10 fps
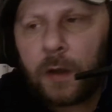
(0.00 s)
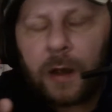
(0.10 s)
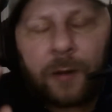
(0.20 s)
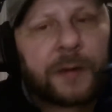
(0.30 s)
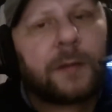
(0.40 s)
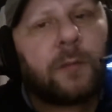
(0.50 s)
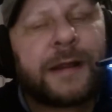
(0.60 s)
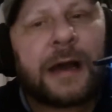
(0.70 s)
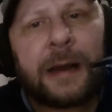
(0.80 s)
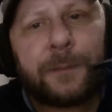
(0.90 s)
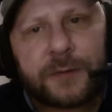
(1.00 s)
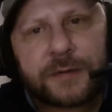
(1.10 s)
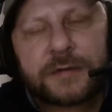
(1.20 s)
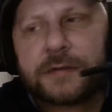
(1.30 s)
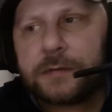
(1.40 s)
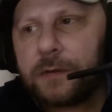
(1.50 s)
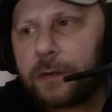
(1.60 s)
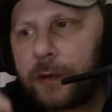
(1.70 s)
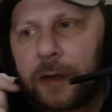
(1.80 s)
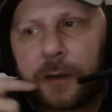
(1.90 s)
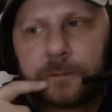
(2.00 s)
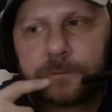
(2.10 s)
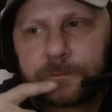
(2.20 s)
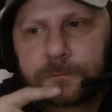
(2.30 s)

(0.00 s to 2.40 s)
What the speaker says: when that happens, um,